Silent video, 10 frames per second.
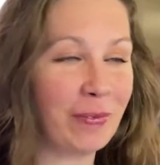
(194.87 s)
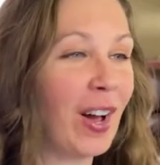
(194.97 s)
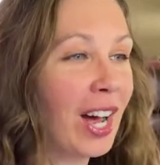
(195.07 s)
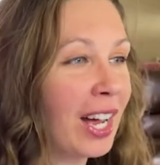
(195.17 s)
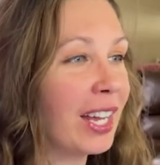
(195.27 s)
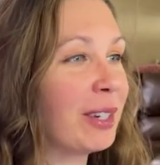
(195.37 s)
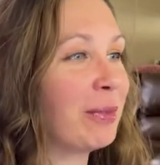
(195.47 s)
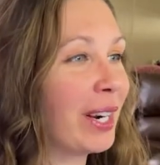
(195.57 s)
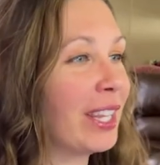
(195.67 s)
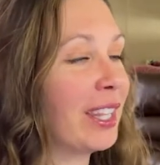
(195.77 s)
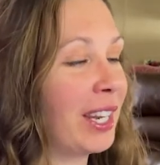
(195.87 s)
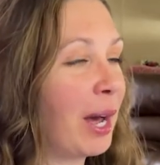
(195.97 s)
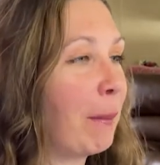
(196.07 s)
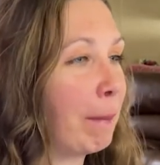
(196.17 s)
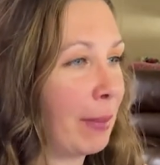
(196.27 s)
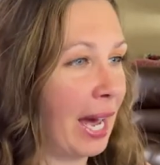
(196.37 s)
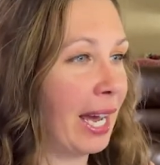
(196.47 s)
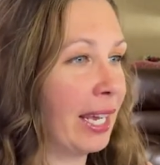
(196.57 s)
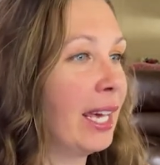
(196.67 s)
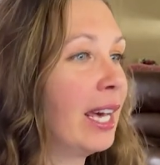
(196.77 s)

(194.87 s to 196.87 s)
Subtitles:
fun with Numpy.